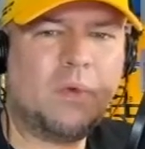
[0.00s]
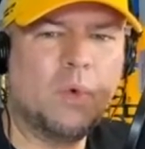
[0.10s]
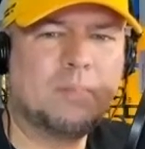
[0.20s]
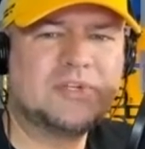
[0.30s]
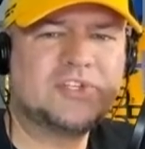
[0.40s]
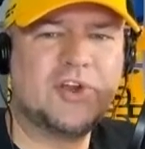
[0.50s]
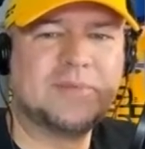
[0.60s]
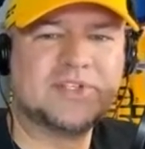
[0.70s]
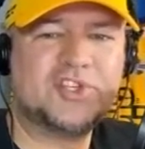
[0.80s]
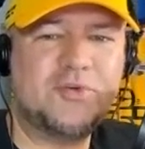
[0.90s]
we're pushing
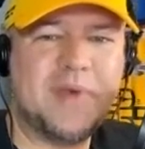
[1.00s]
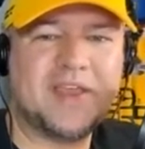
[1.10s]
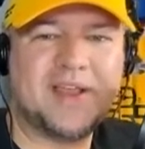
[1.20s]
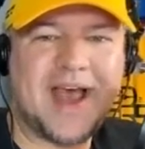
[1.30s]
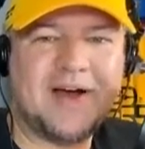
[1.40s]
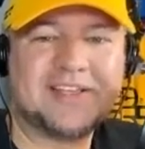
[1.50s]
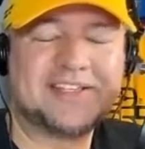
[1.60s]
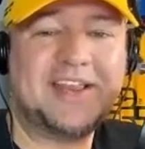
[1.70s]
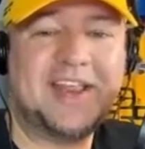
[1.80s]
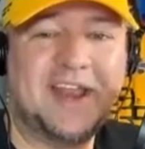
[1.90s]
almost 2 million now
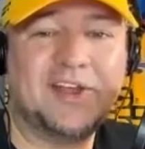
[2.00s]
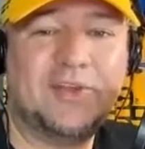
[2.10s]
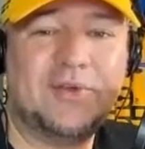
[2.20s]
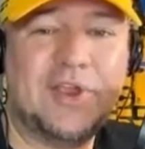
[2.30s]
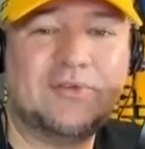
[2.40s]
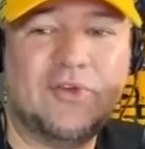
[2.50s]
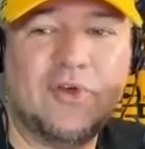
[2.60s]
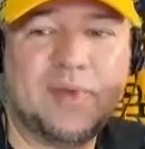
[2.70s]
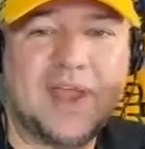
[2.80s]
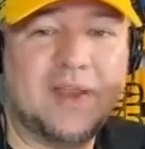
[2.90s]
because I didn't include
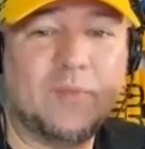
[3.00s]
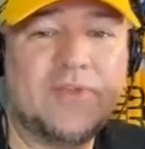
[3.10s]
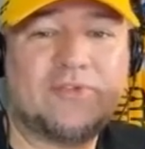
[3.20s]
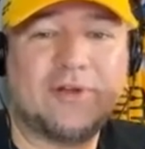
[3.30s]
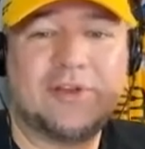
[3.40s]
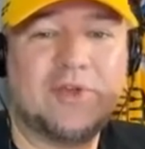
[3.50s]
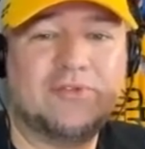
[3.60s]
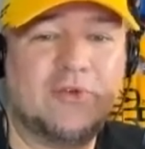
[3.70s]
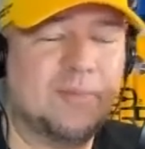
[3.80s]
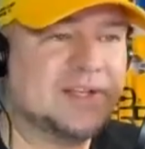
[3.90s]
YouTube and we started
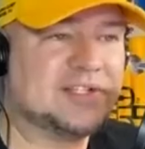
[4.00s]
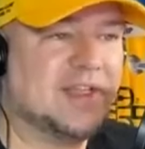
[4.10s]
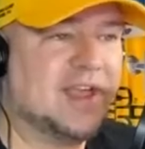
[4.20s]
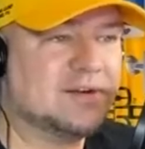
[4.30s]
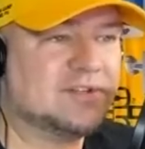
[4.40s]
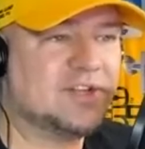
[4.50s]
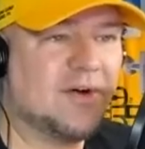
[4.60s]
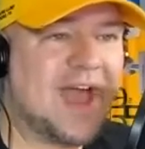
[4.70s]
YouTube much later. So,